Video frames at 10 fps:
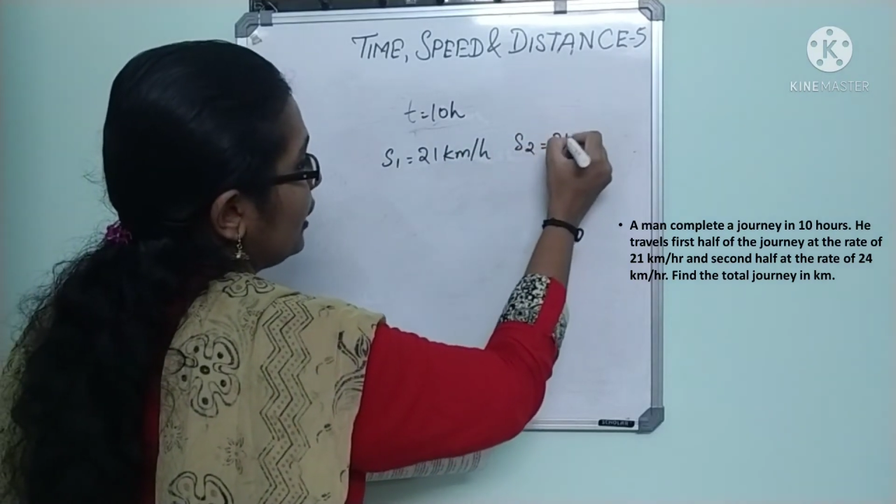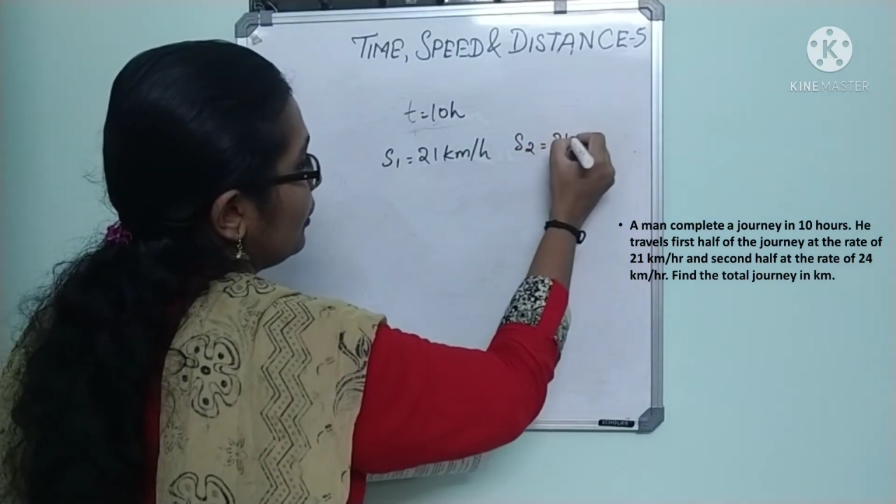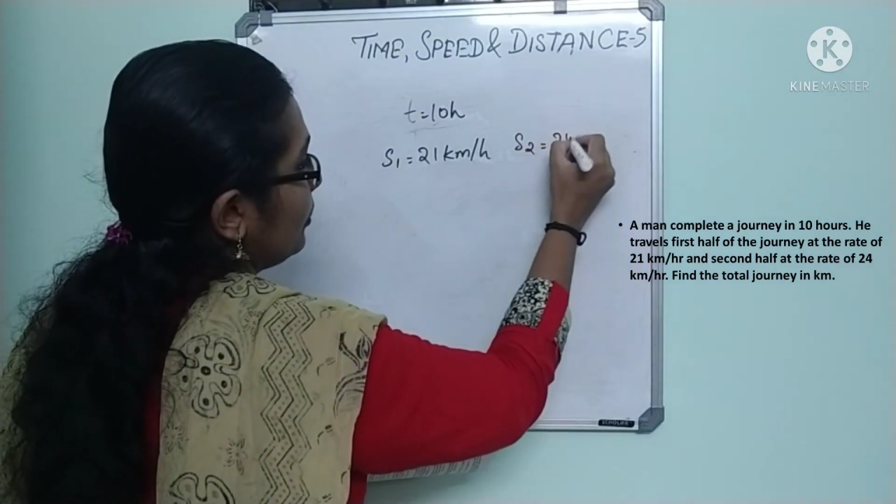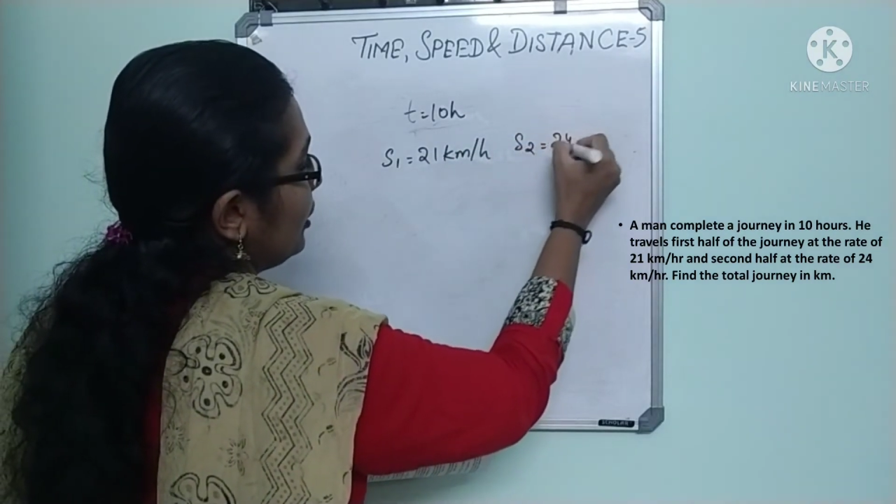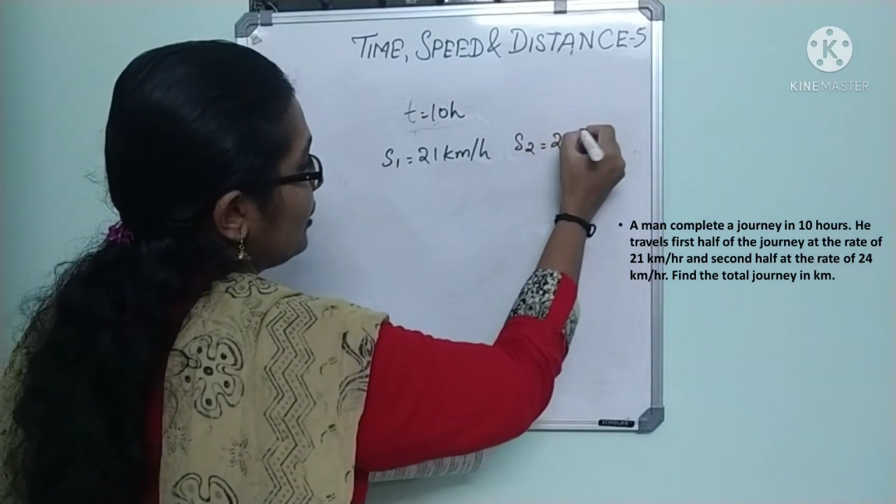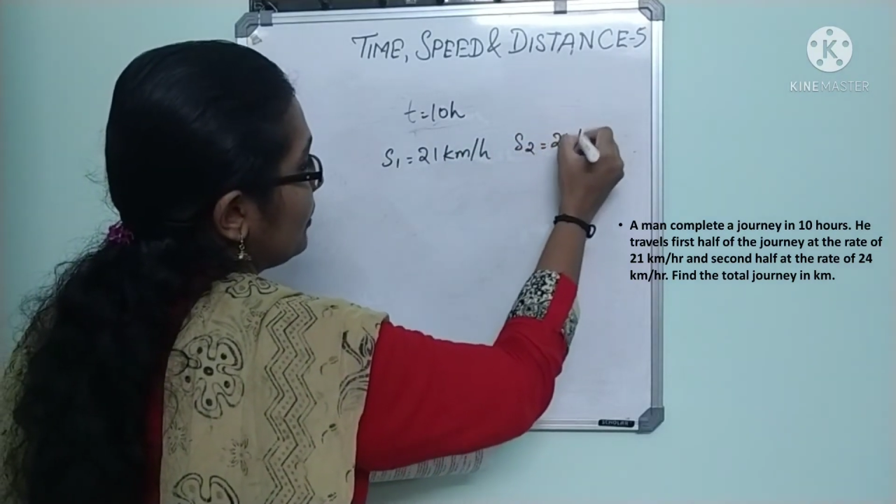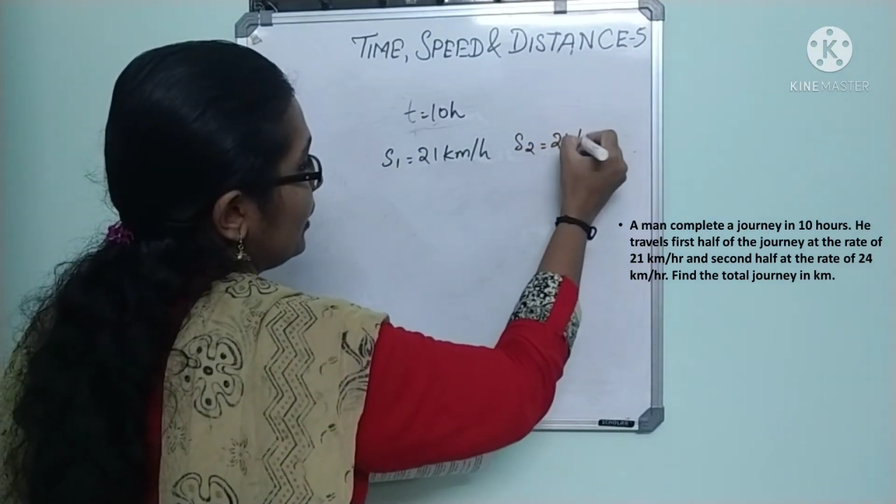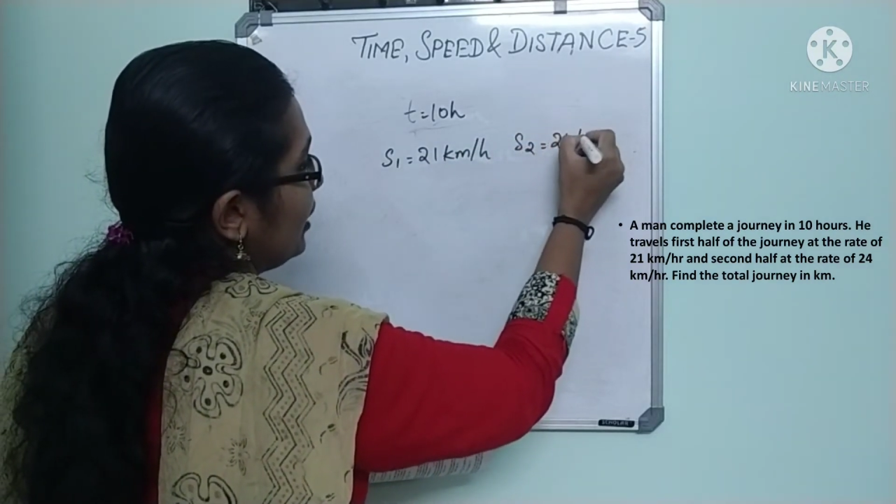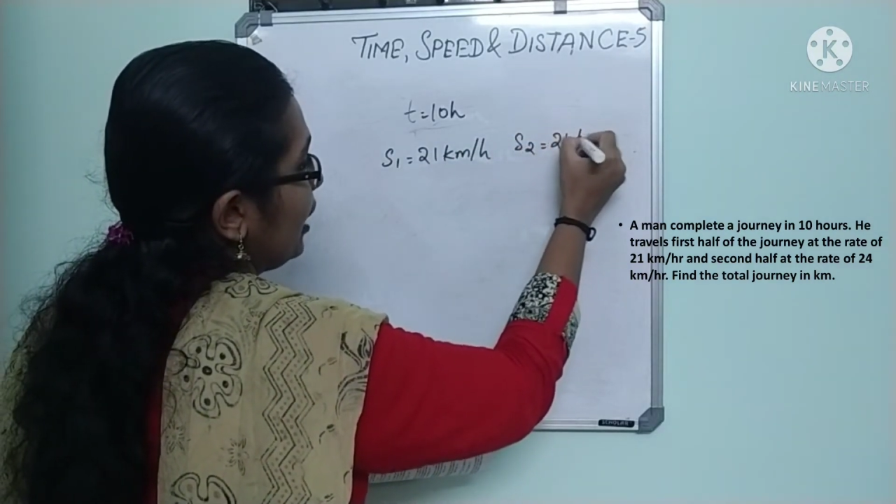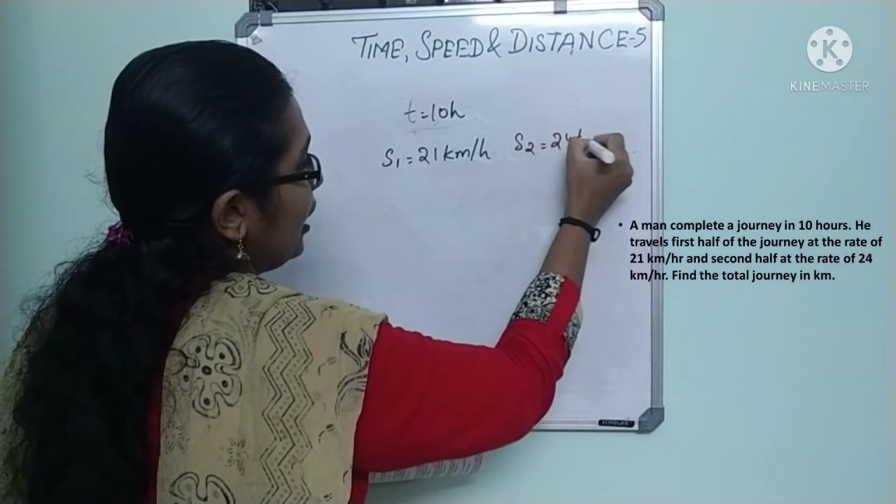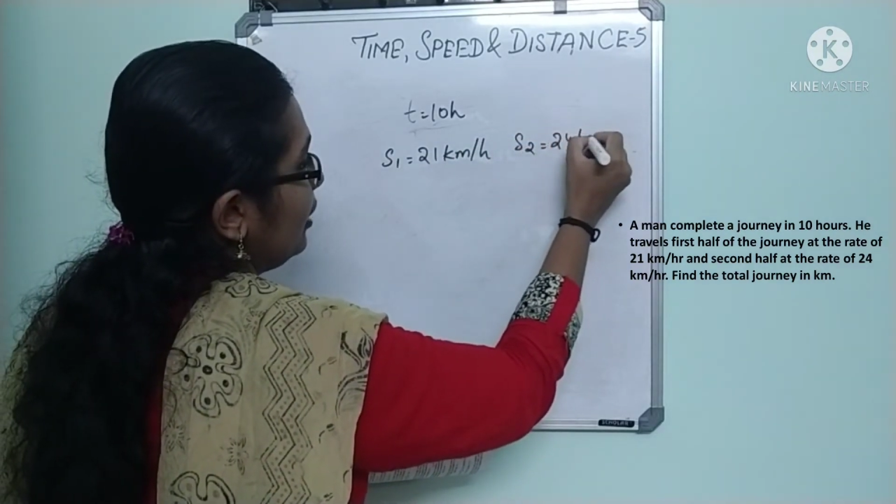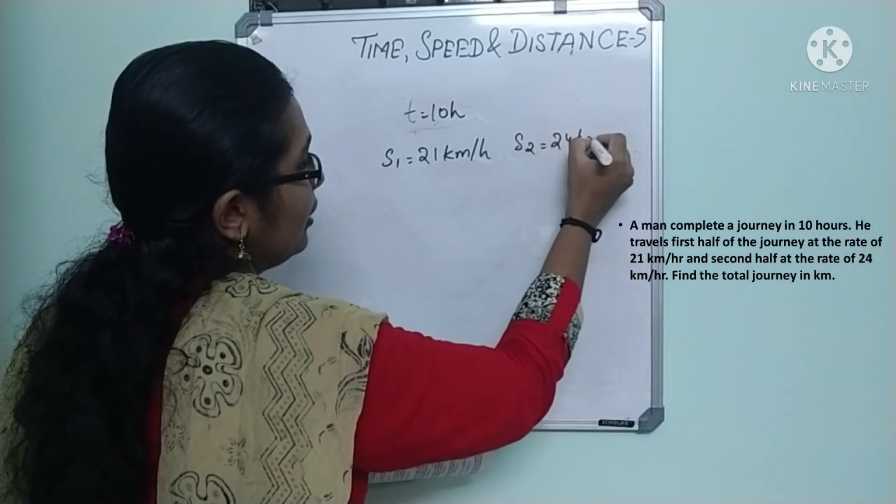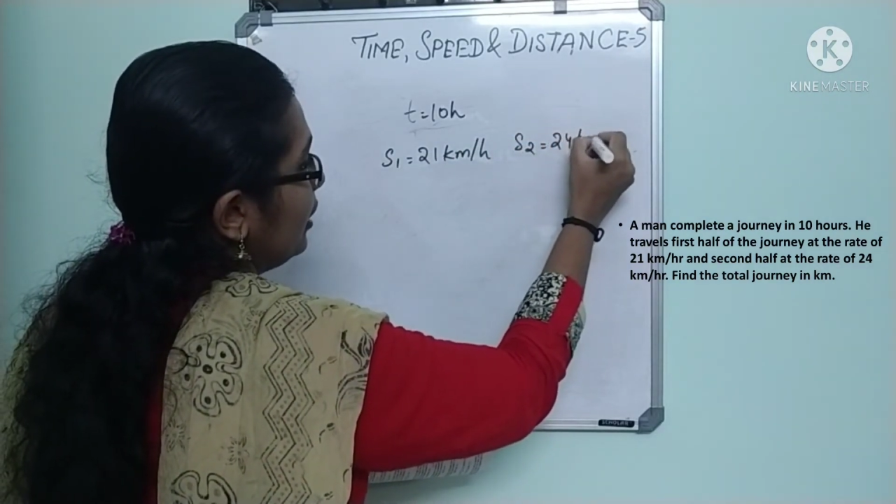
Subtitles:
km per hour.